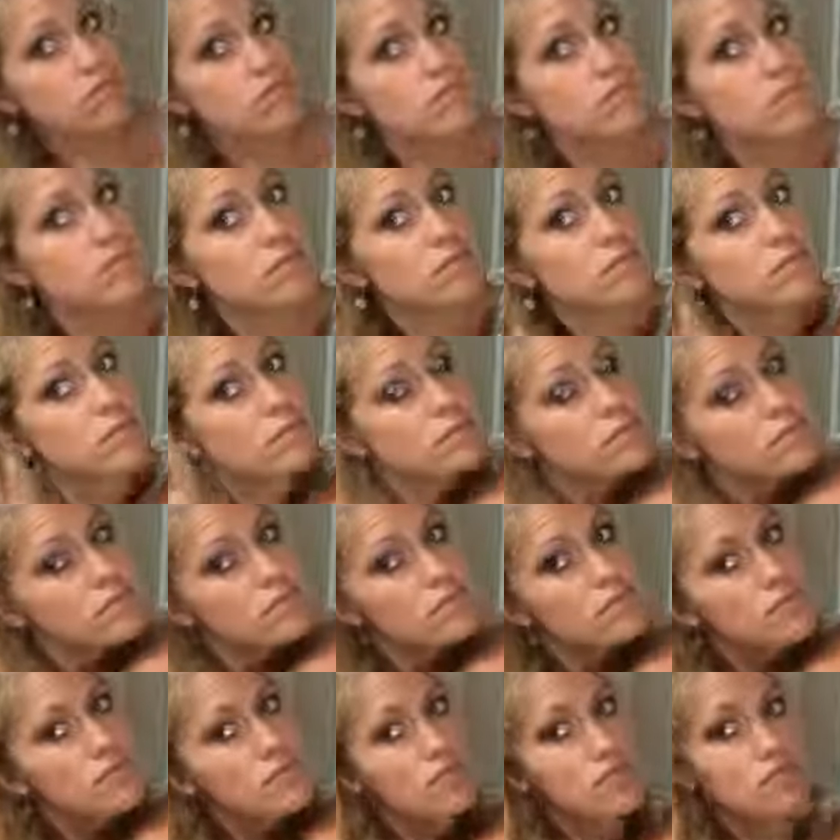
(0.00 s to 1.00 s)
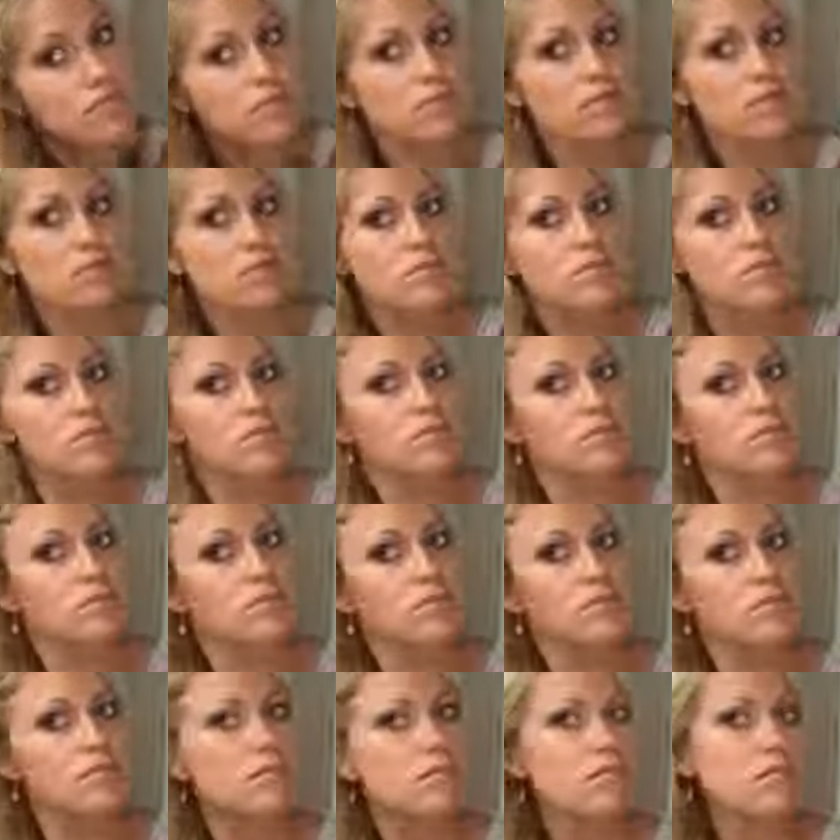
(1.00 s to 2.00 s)

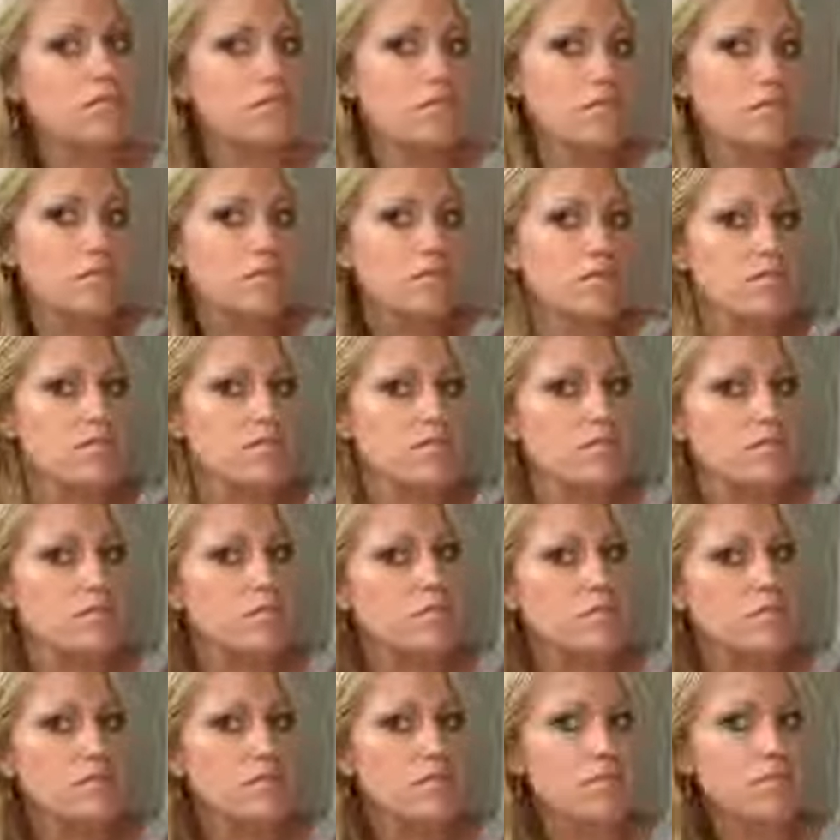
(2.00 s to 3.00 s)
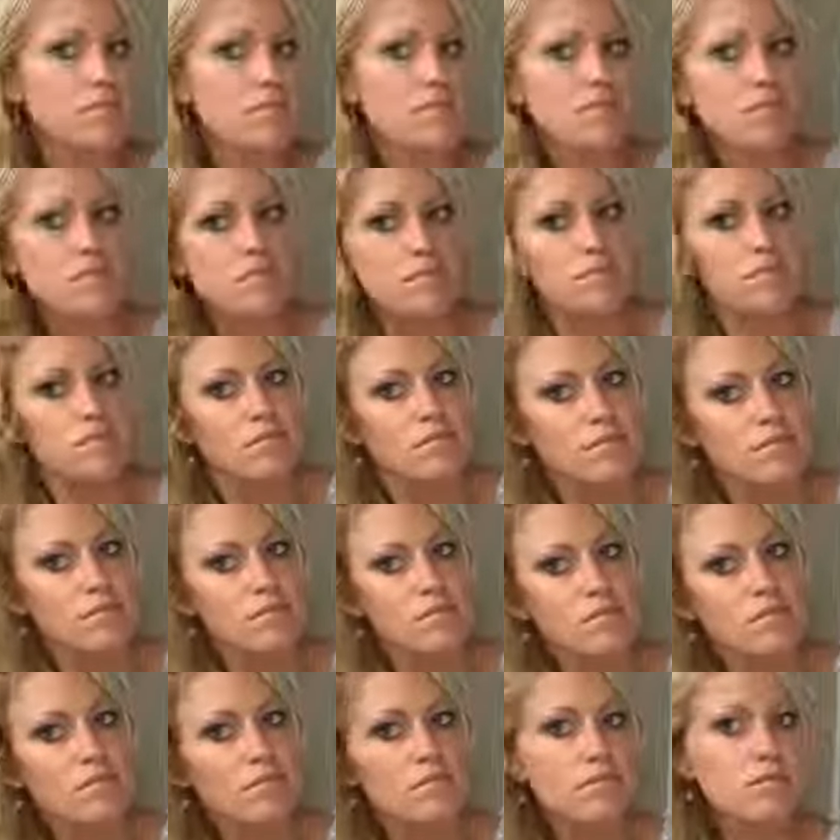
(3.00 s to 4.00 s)

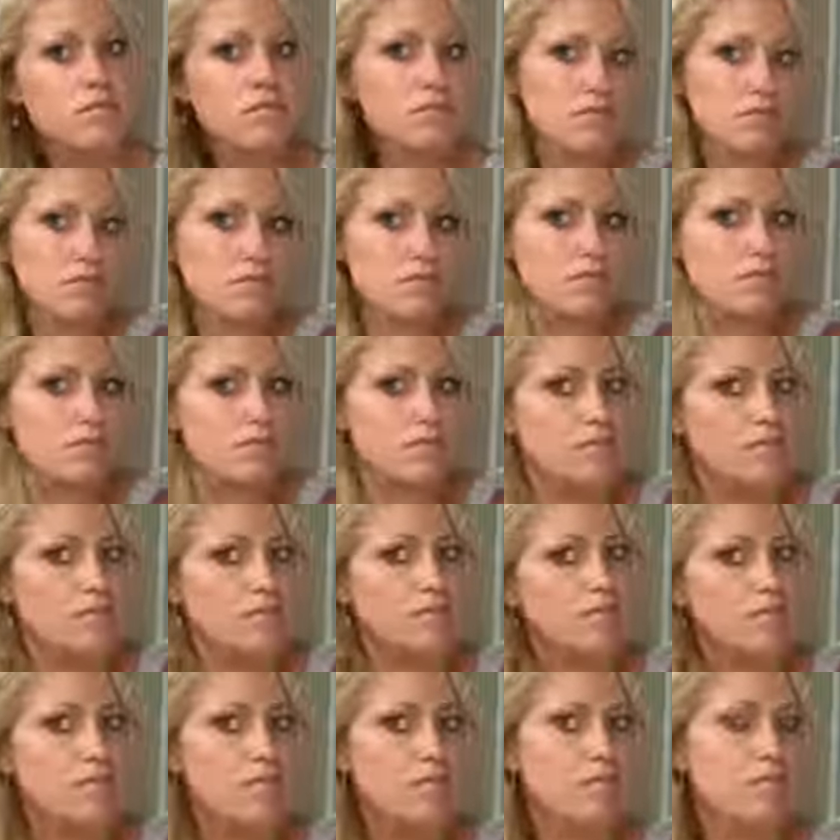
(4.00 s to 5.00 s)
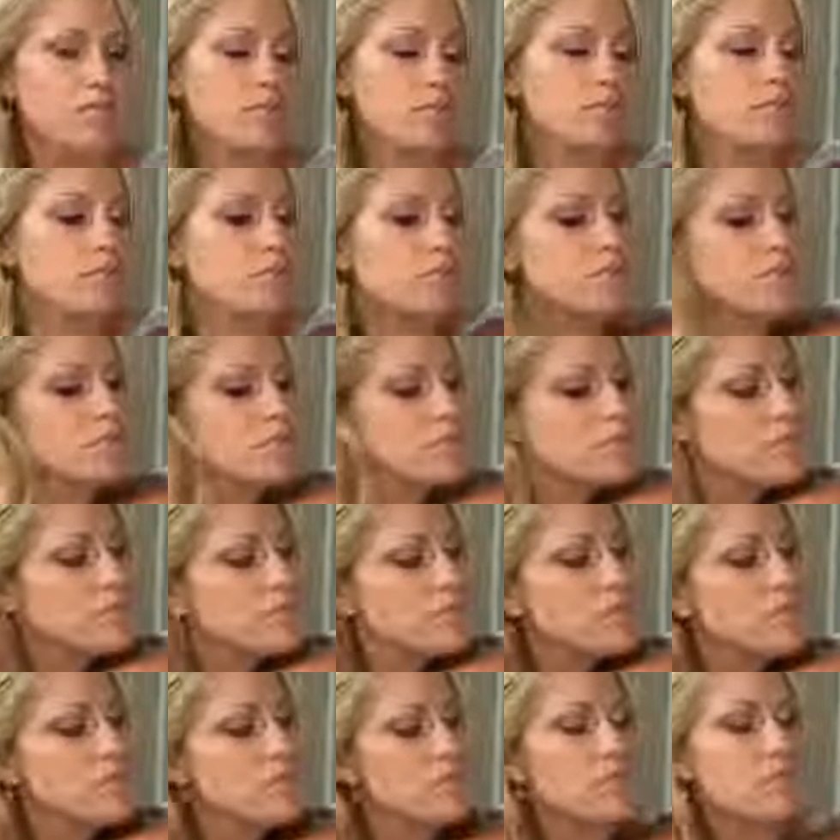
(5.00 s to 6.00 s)

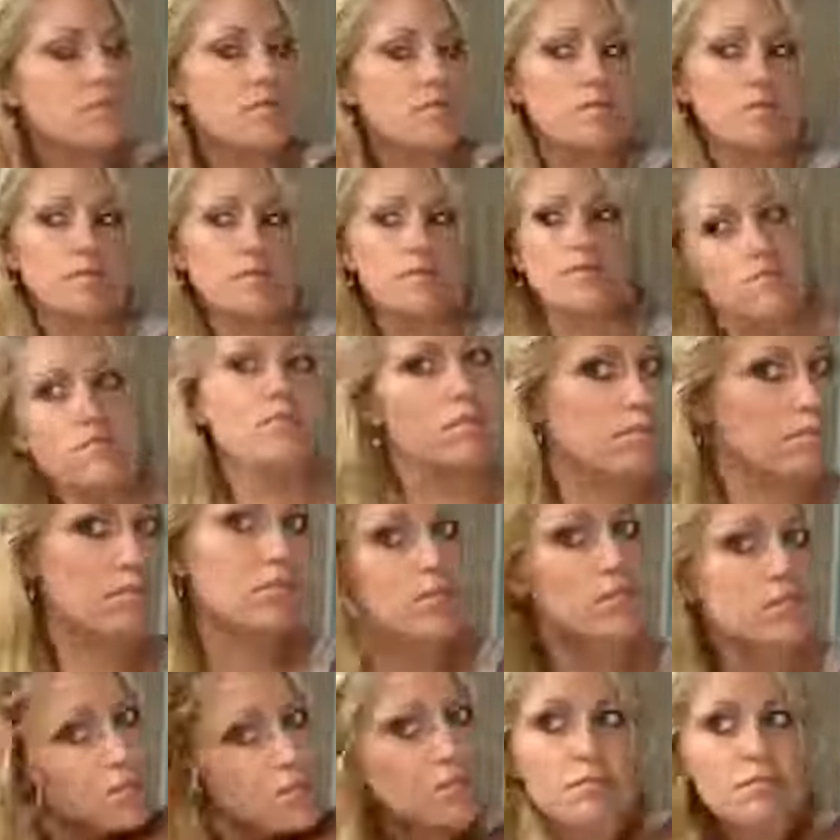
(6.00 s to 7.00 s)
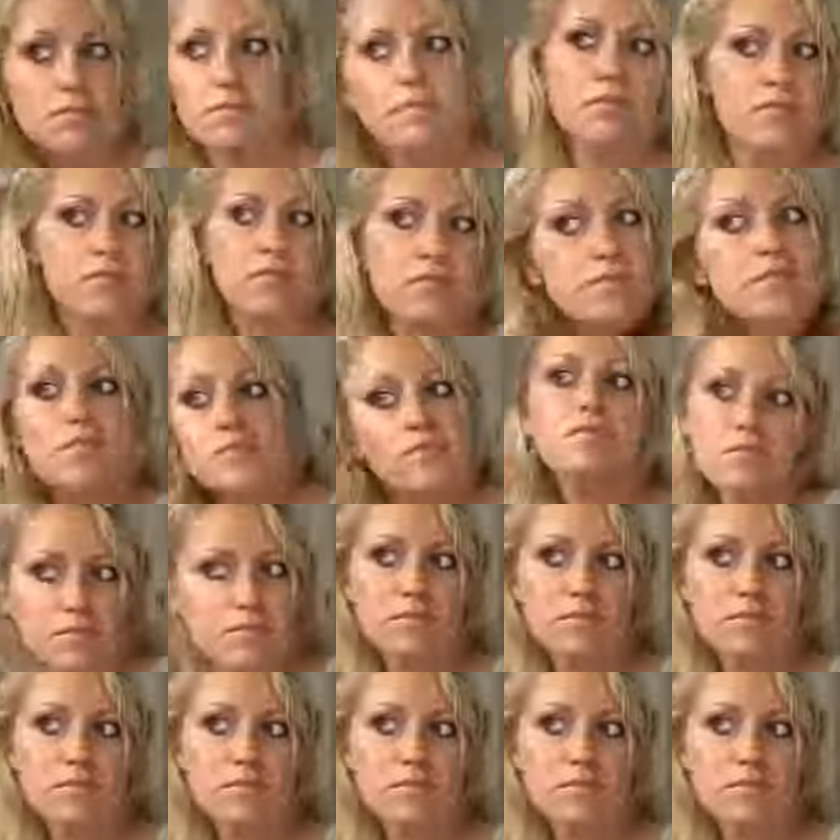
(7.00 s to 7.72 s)
(no one is talking)